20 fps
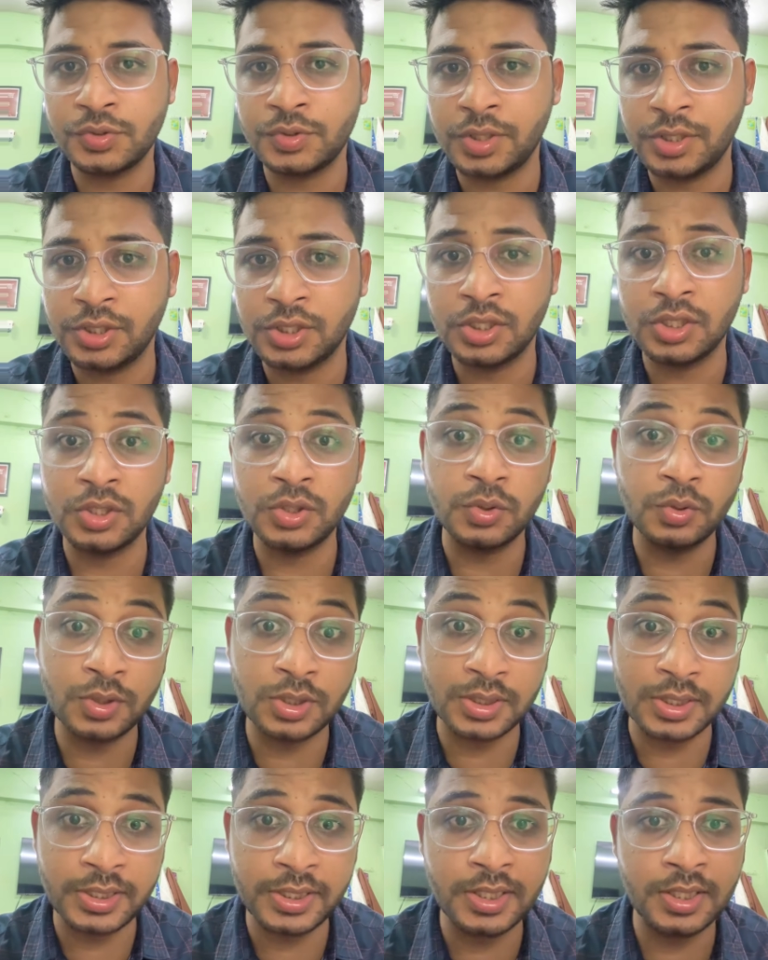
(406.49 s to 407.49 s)
and then you
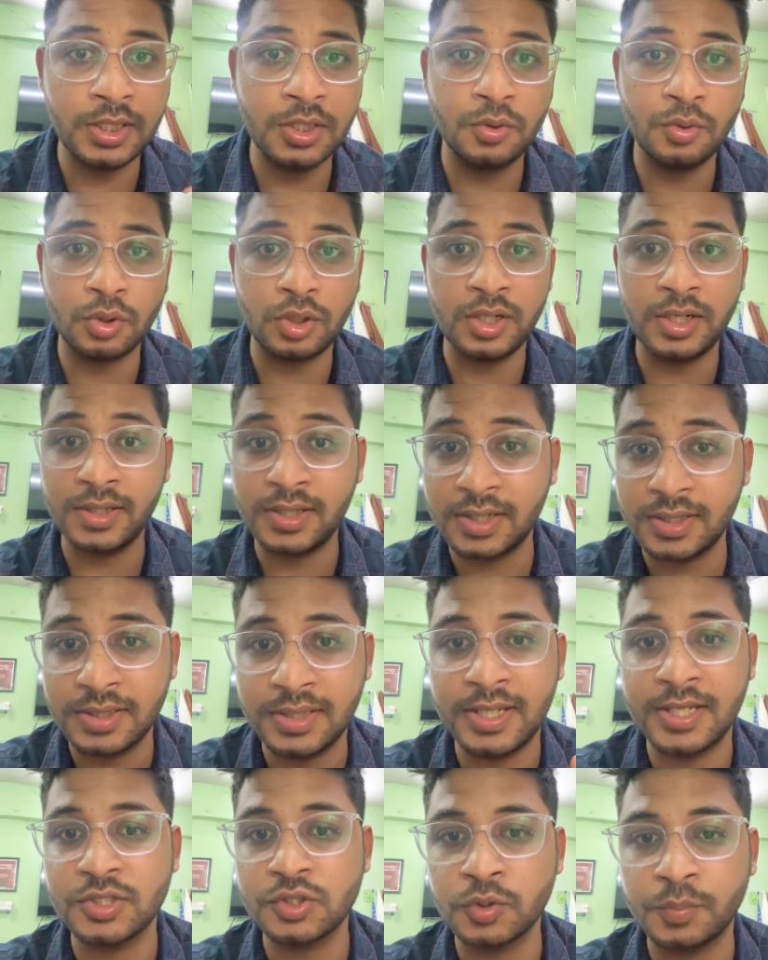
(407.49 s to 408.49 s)
clinically correlate that he
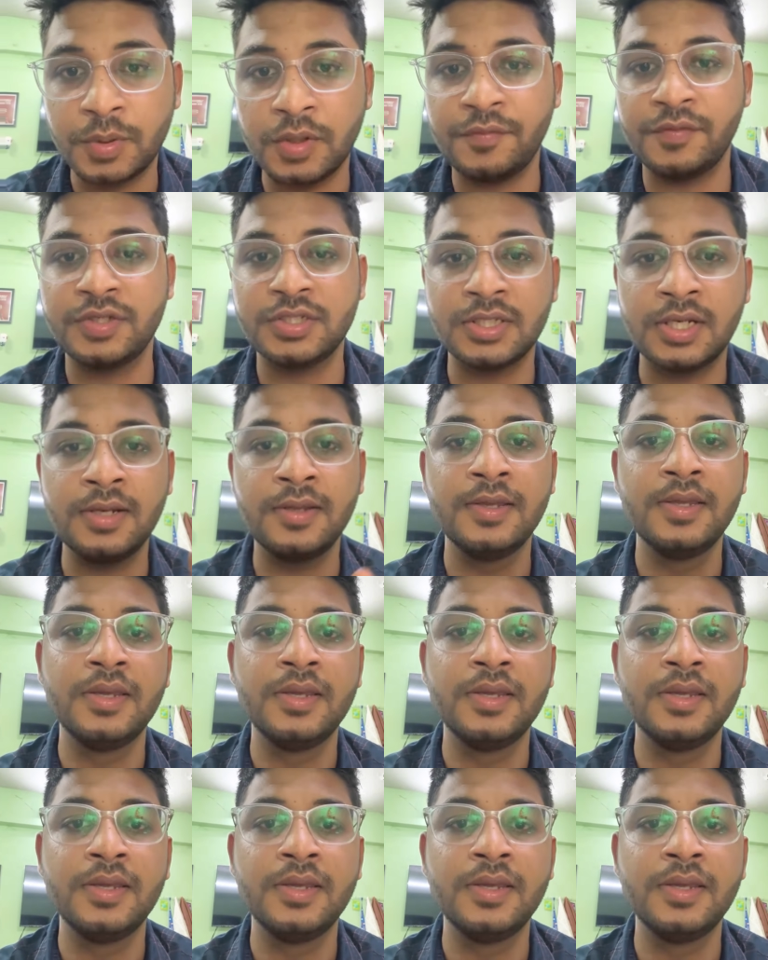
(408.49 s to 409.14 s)
has superficial